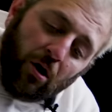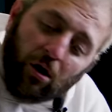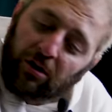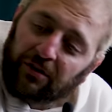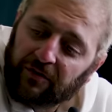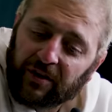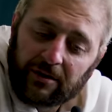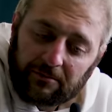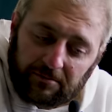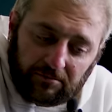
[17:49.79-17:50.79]
all of
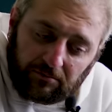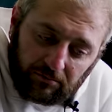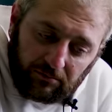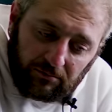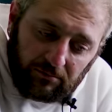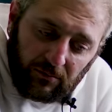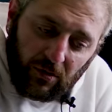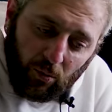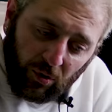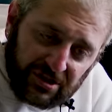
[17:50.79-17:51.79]
it.
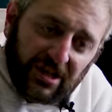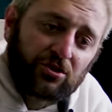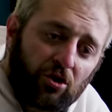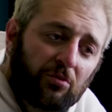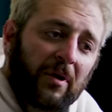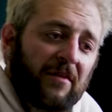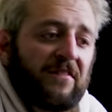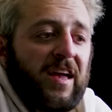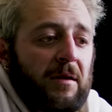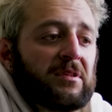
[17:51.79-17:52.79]
Once I told my
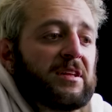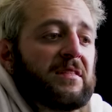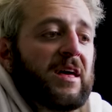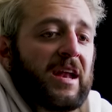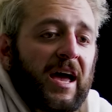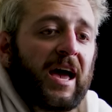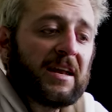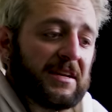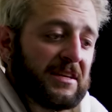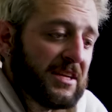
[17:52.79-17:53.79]
family that I
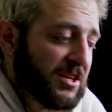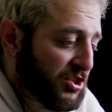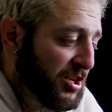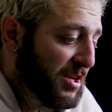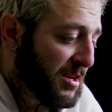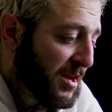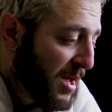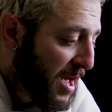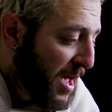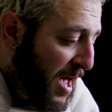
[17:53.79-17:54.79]
had an addiction,
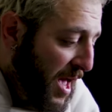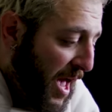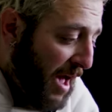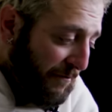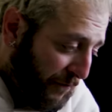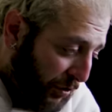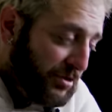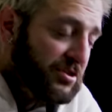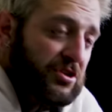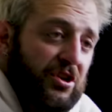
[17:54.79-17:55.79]
at
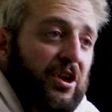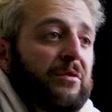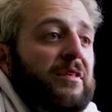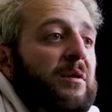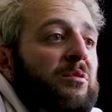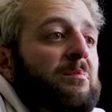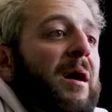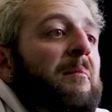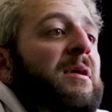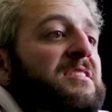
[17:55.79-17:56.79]
first, you know, they were
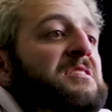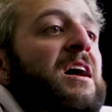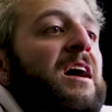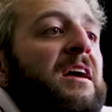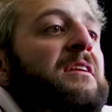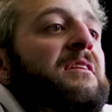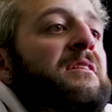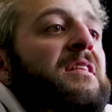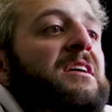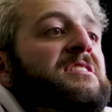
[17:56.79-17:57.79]
by my side.
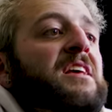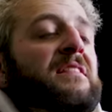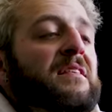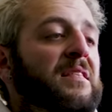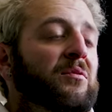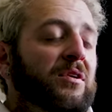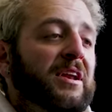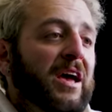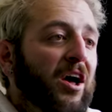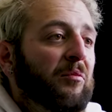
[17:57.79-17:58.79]
They said that they were
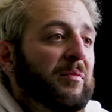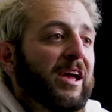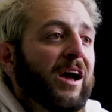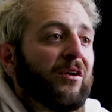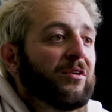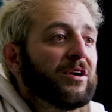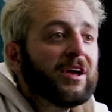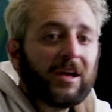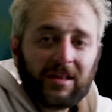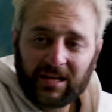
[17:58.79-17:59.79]
going to help me out.
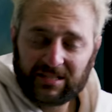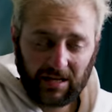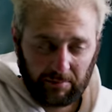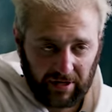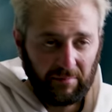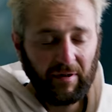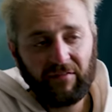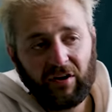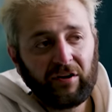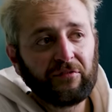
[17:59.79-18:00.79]
They sent me to my
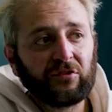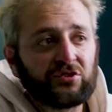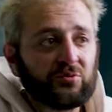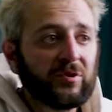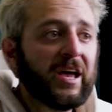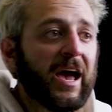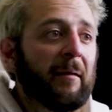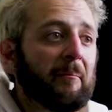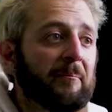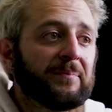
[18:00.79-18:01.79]
very first
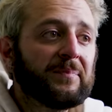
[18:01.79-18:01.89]
rehab.